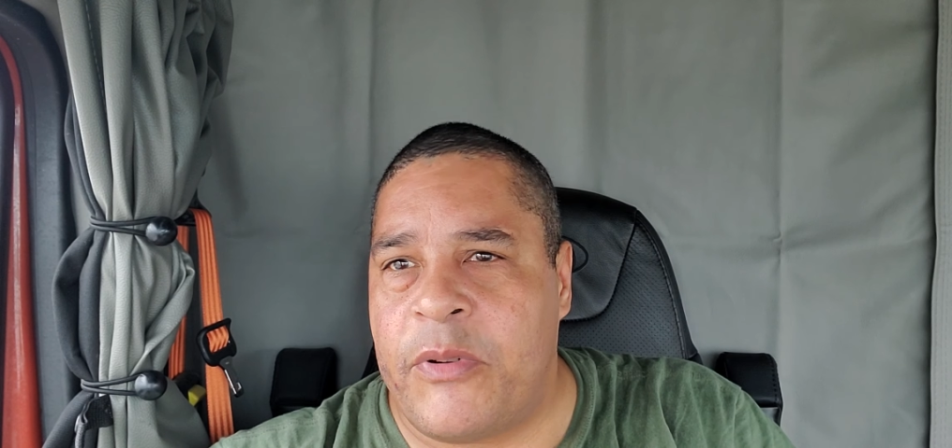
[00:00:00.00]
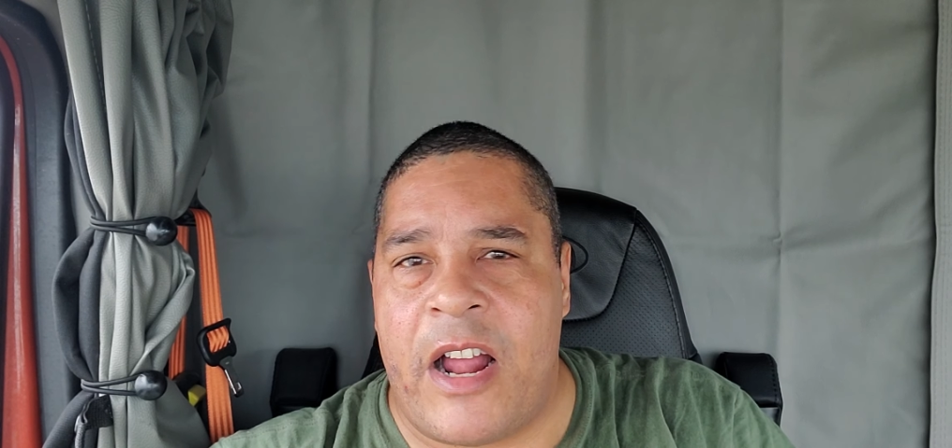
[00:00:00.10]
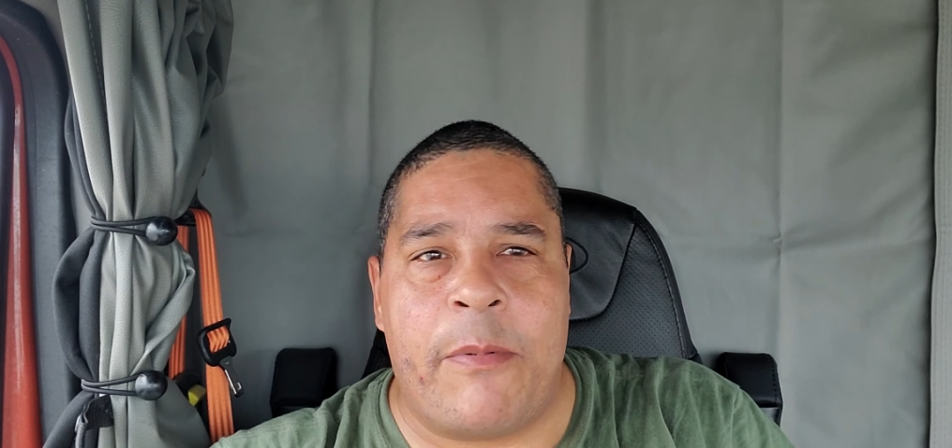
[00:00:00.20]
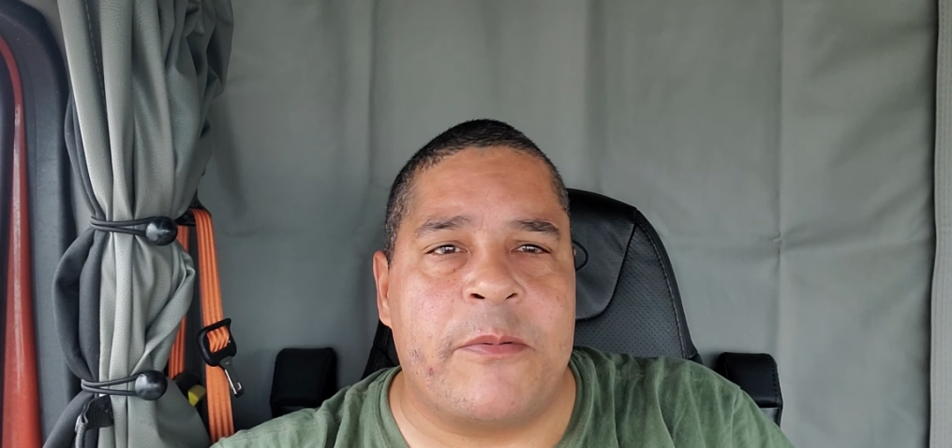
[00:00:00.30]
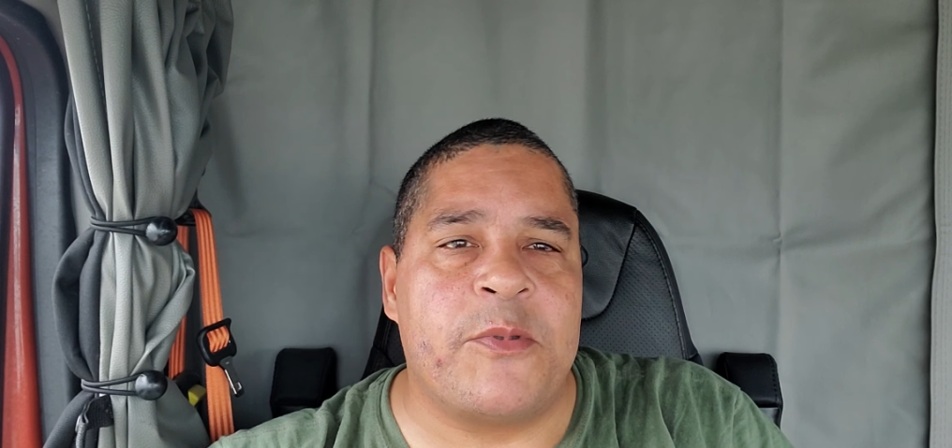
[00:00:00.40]

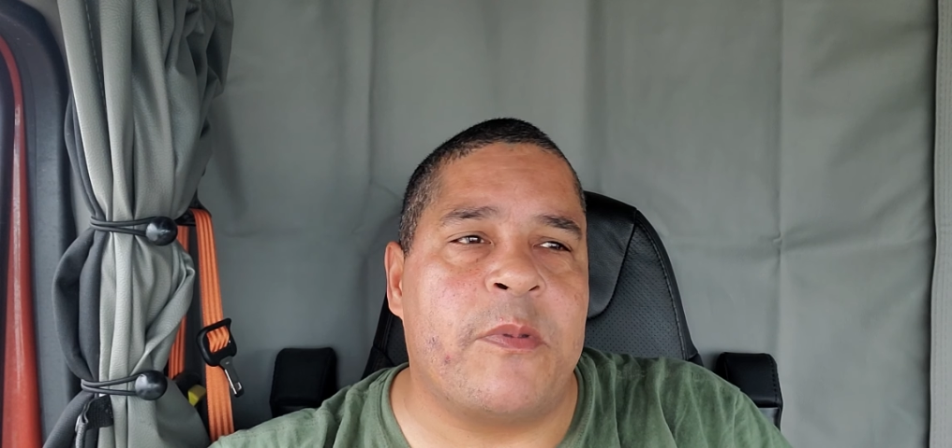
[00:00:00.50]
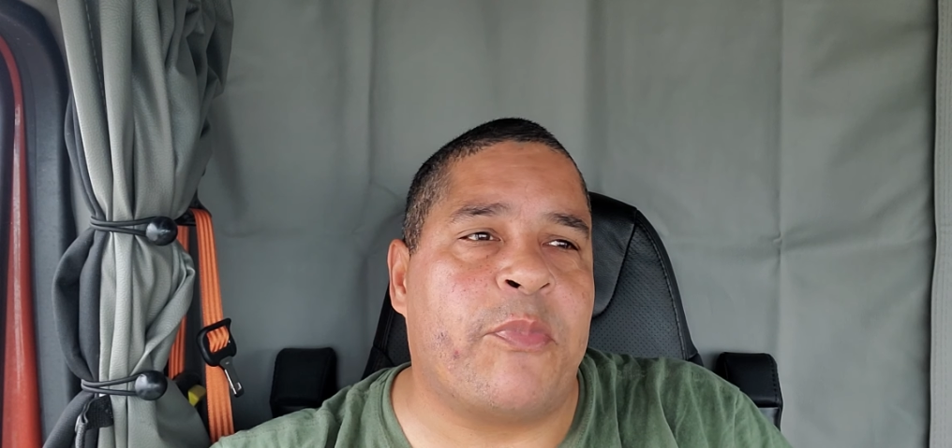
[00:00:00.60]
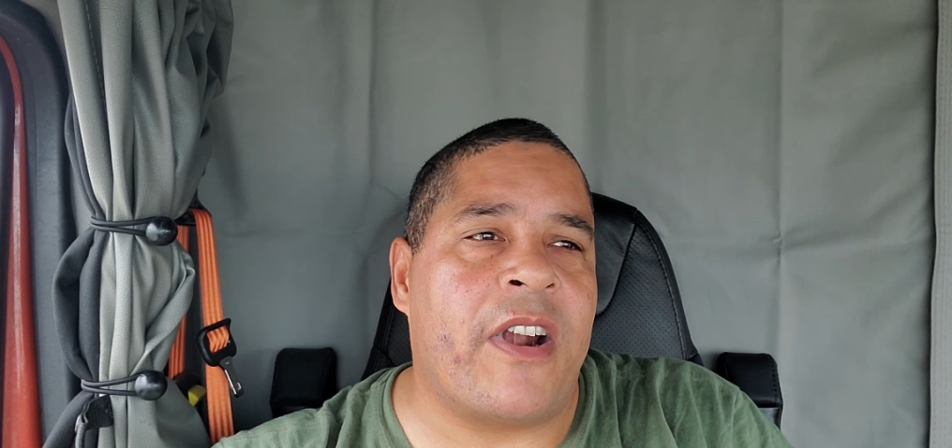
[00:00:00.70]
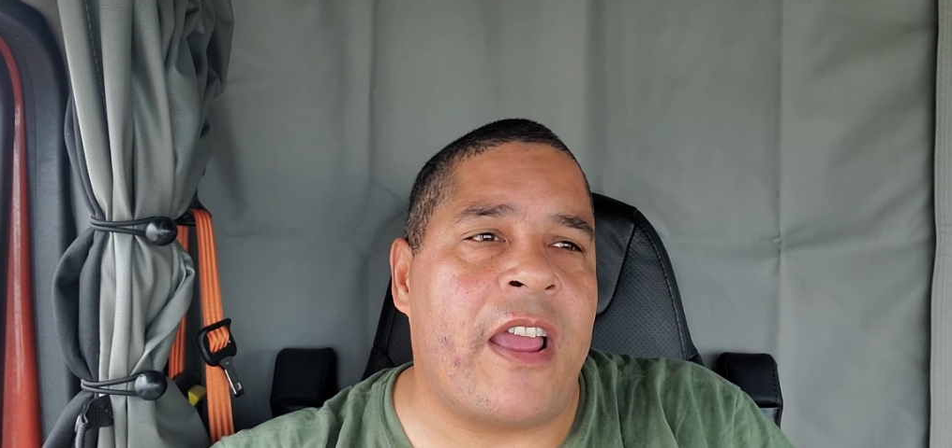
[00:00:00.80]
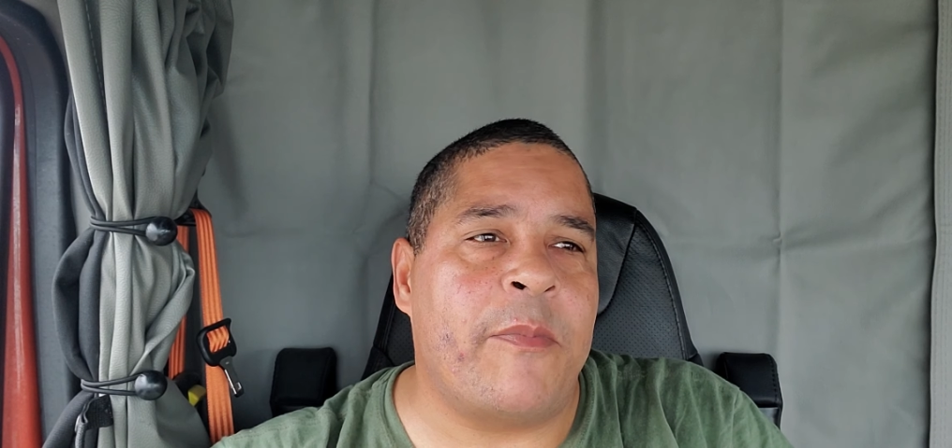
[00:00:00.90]
problems with
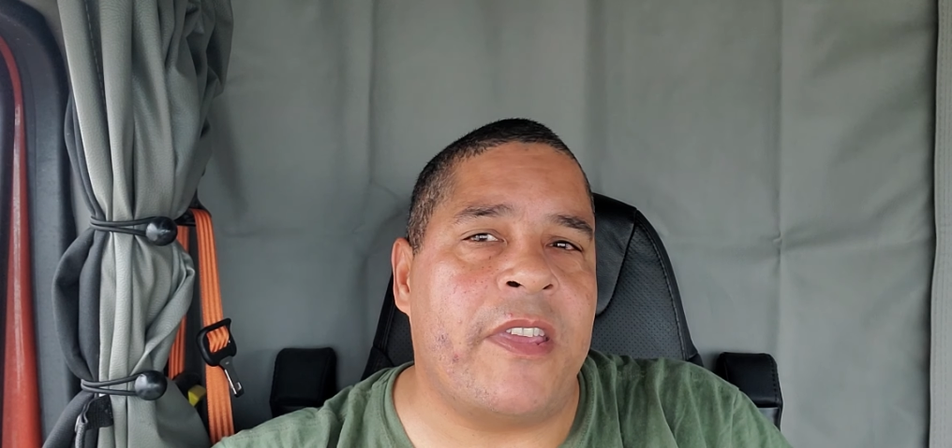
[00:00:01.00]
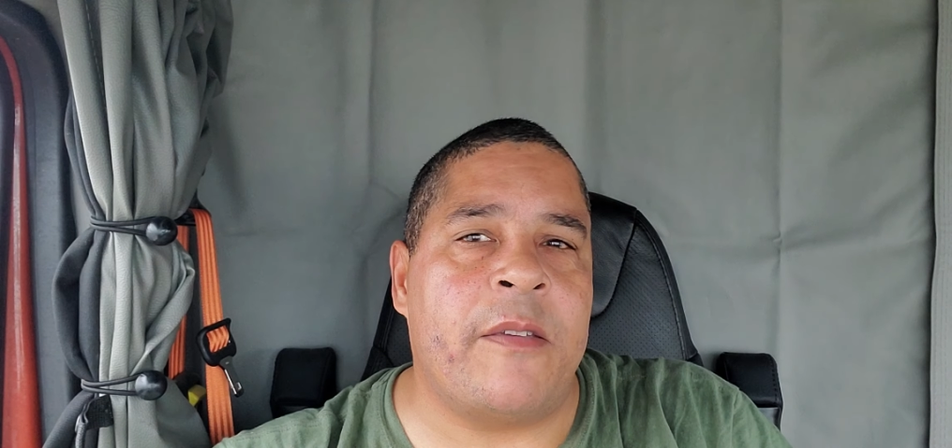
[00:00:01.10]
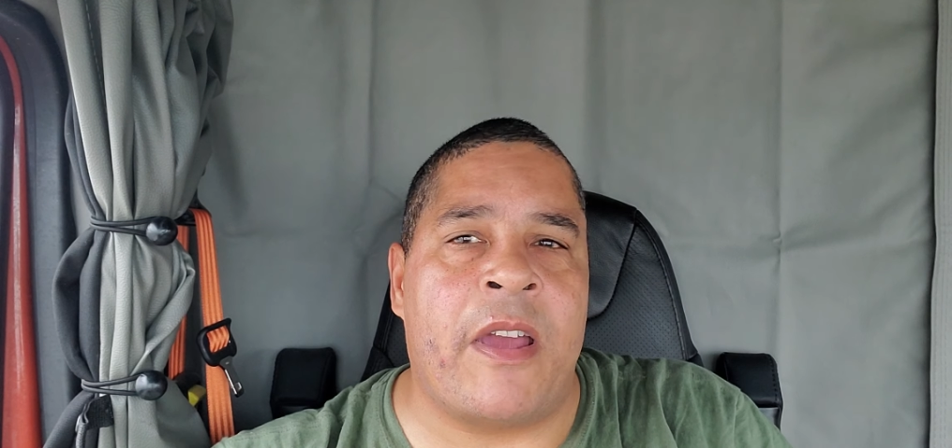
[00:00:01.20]
Prime Inc.,